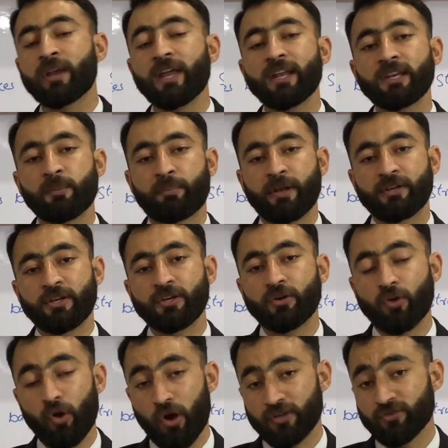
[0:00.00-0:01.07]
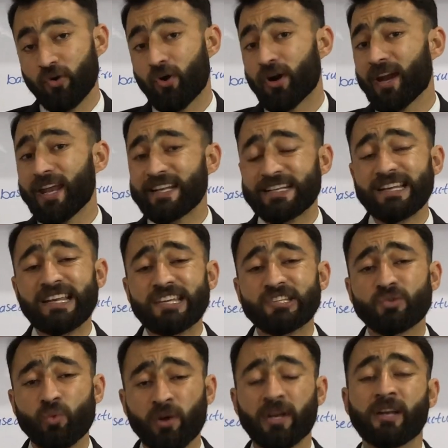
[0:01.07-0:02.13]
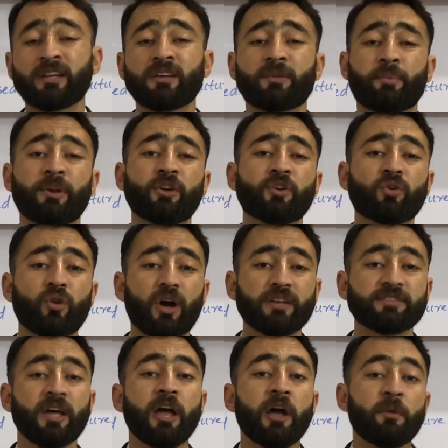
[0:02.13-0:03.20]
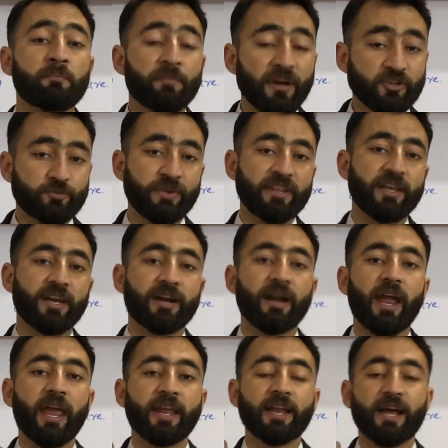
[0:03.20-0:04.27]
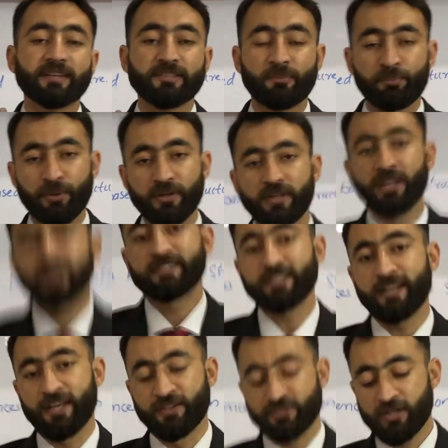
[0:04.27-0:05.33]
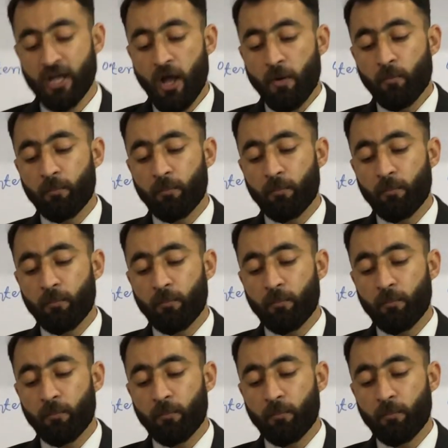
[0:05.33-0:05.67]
independent clause, or at least 1 independent clause must be there in a simple sentence.